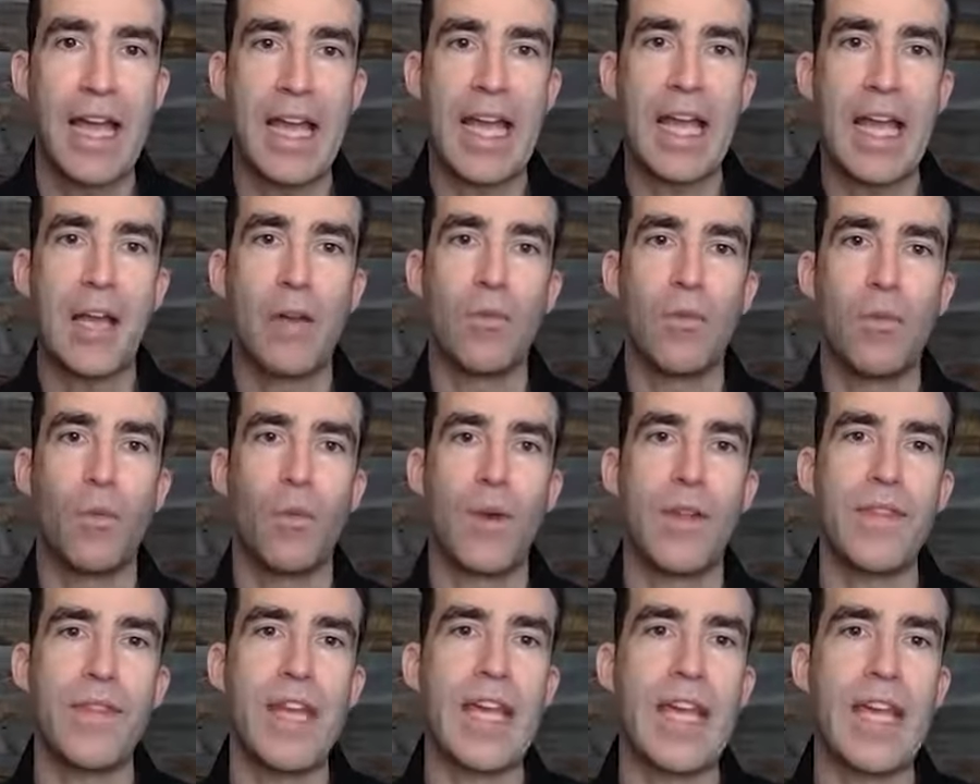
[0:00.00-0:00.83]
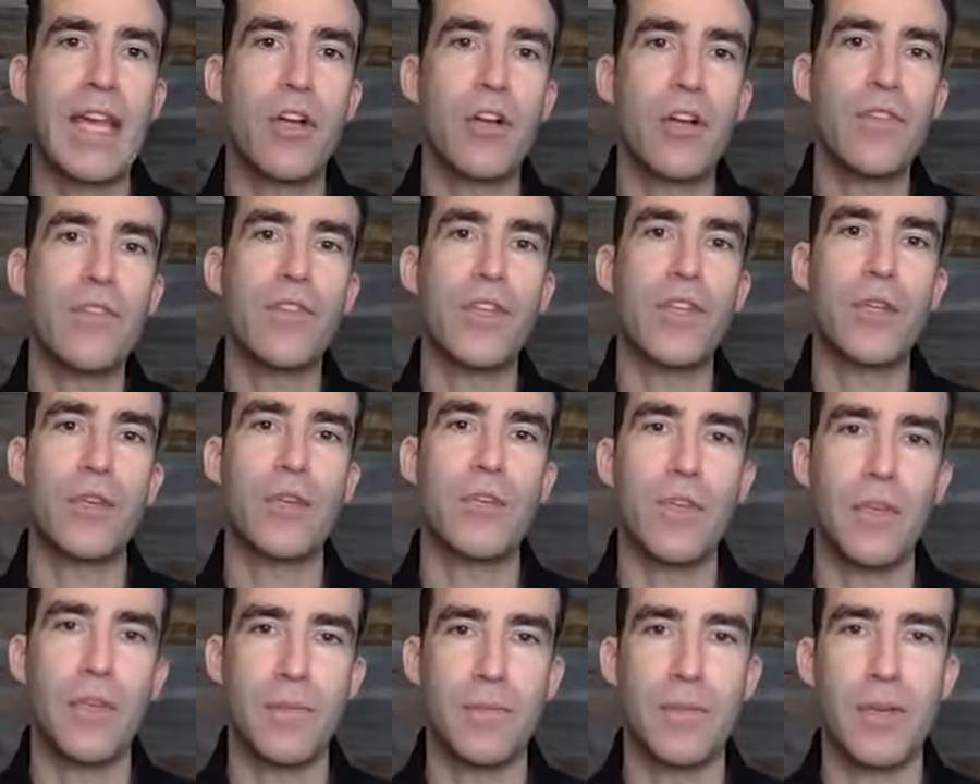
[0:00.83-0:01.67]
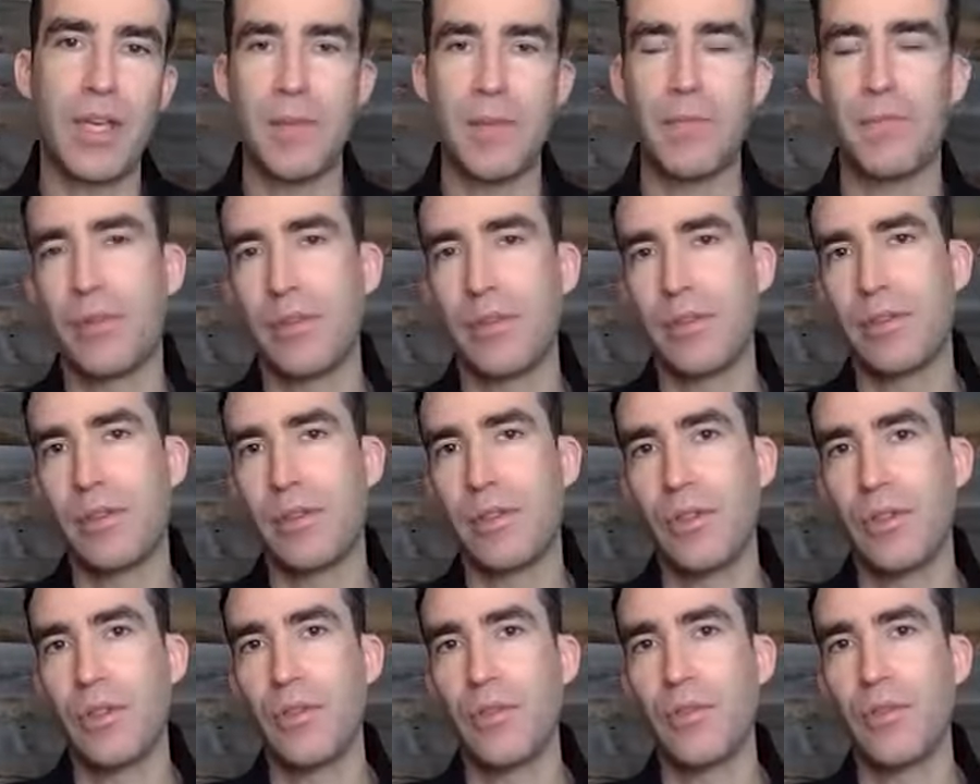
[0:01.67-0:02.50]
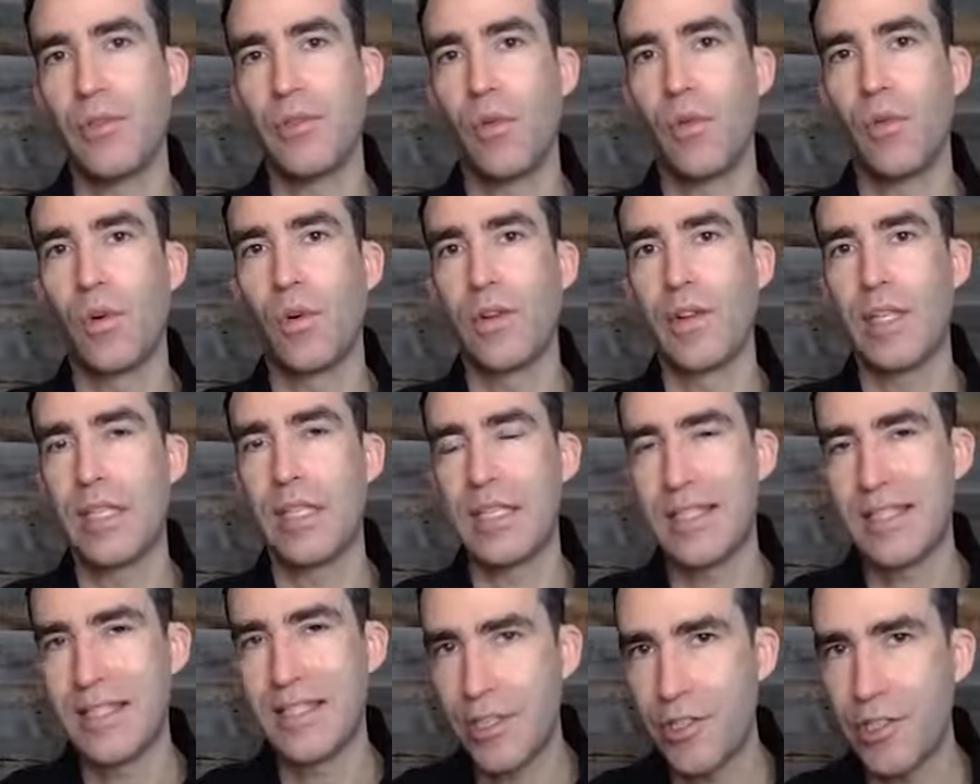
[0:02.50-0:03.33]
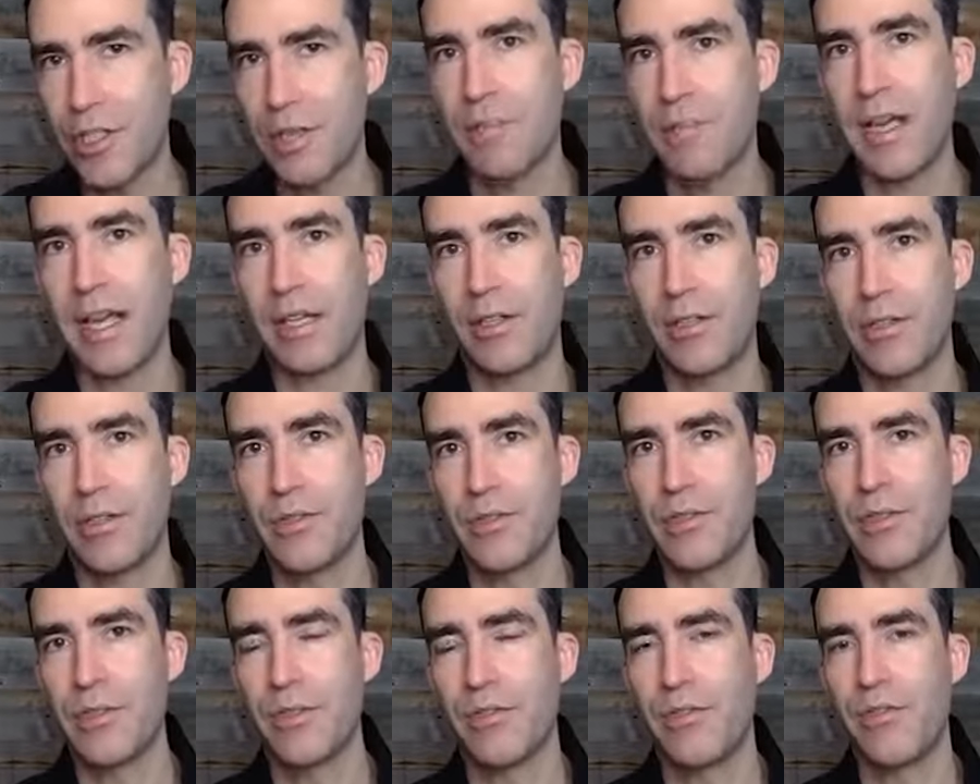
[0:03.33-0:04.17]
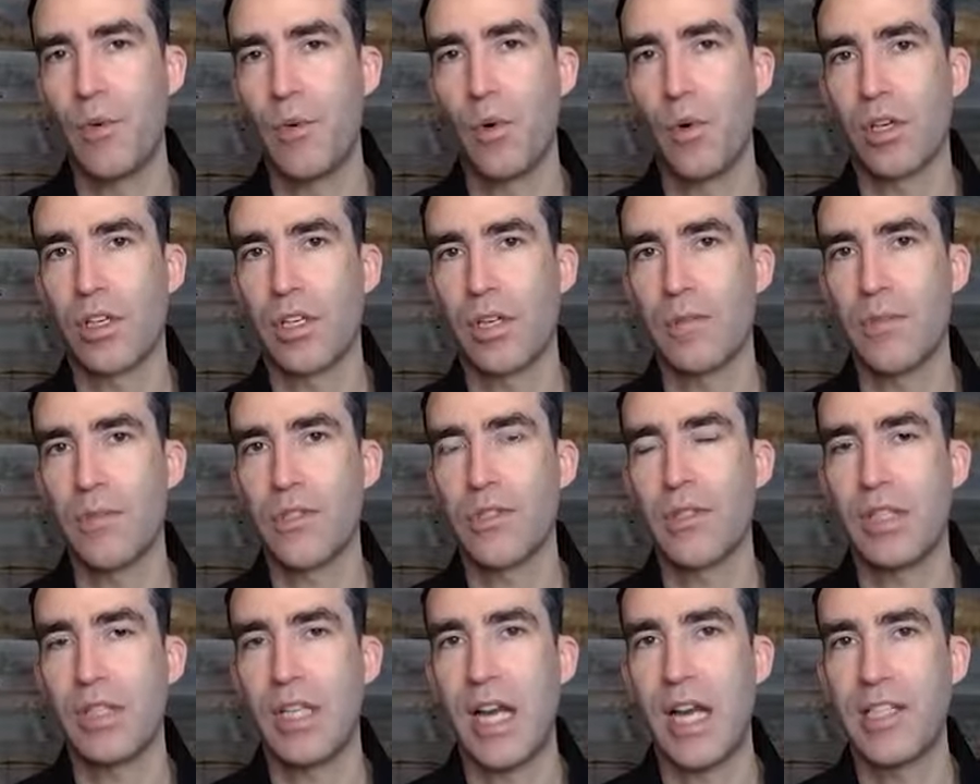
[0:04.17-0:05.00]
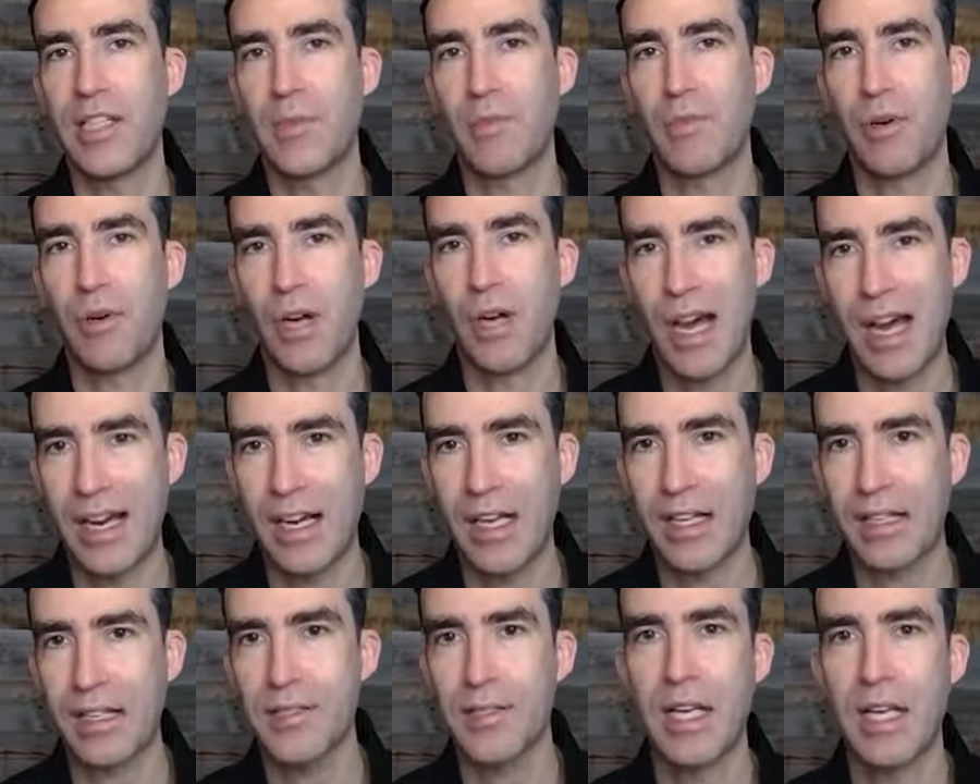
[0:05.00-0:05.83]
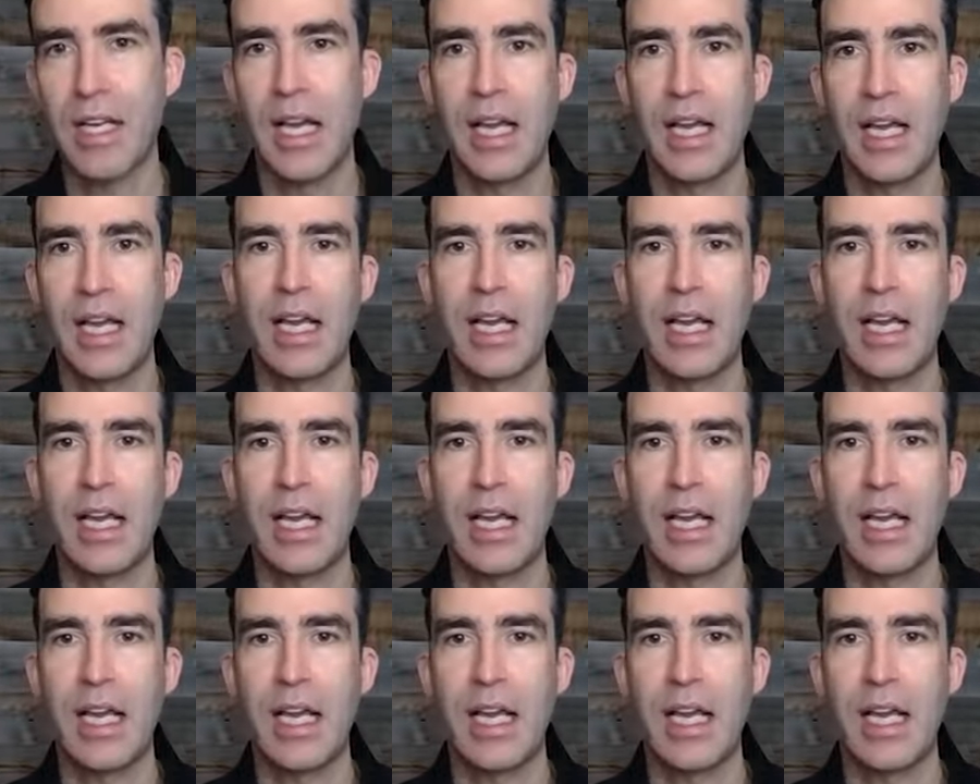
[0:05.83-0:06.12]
And when they interviewed people who were the decision makers for commercial lines products,